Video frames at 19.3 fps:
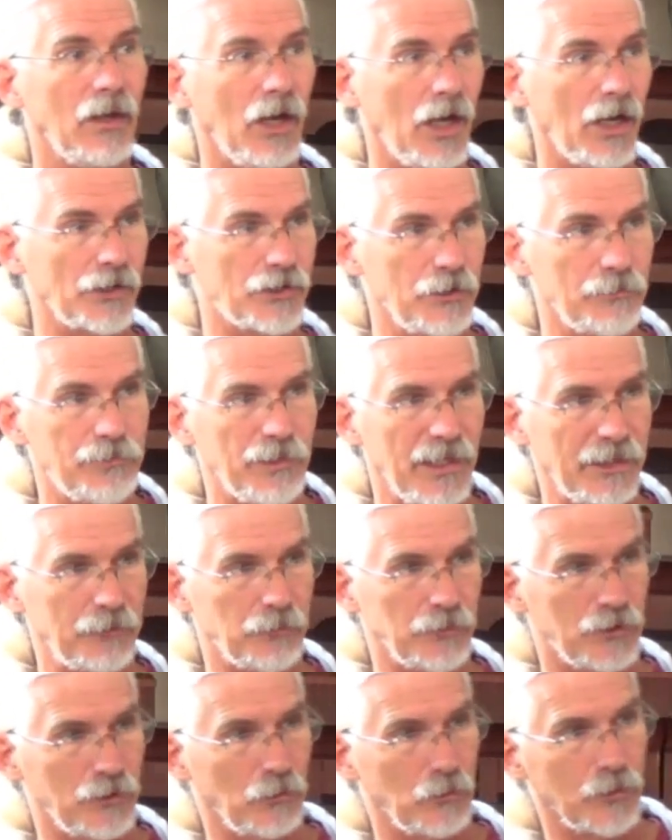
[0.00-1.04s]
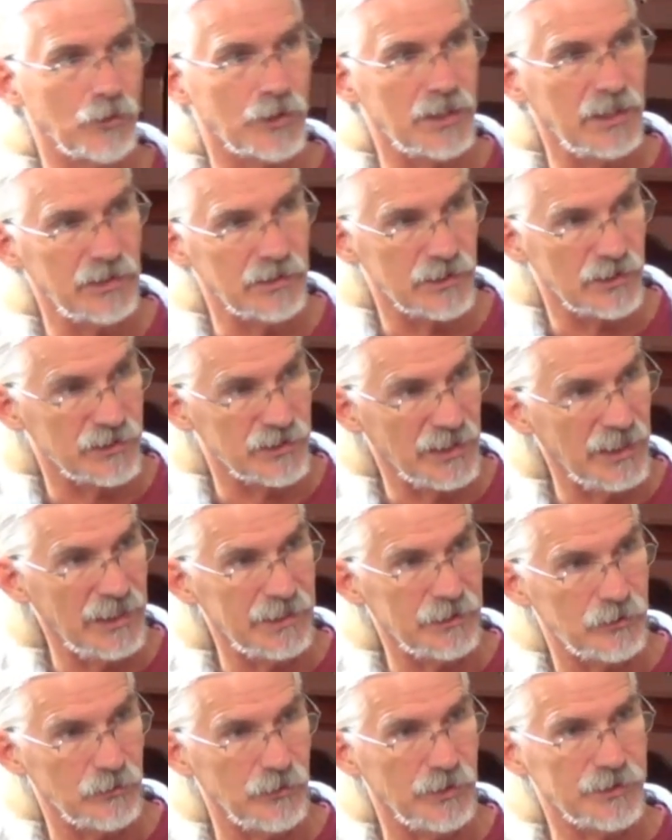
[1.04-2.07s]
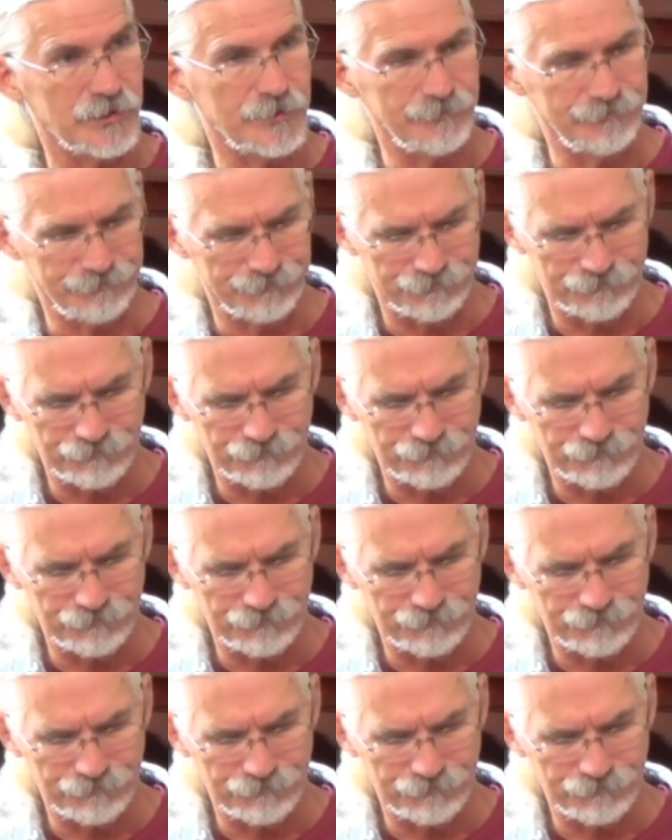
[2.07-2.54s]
occupied with the work he has assigned to us.